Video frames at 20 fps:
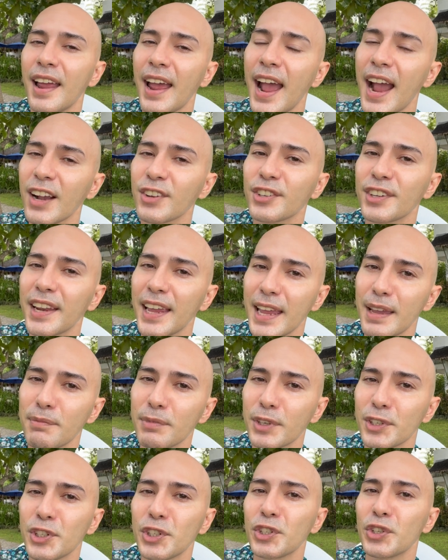actually
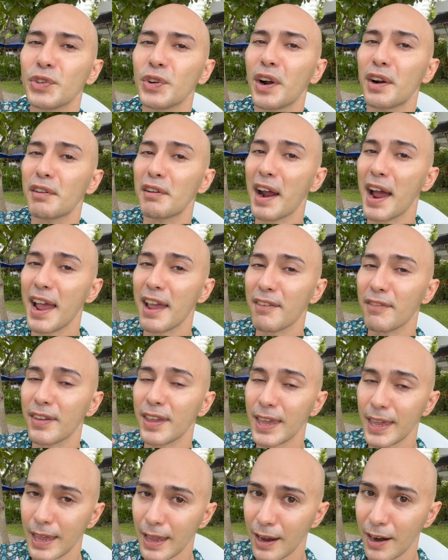able to arrive
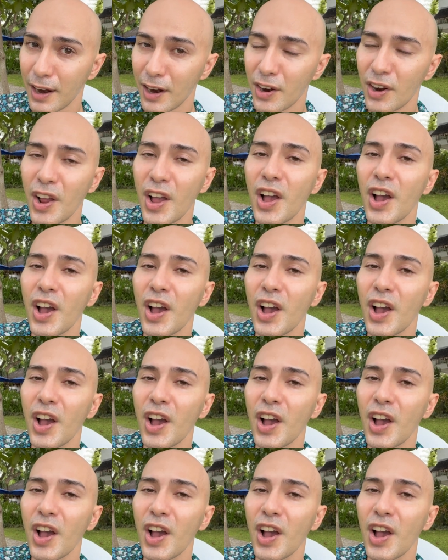here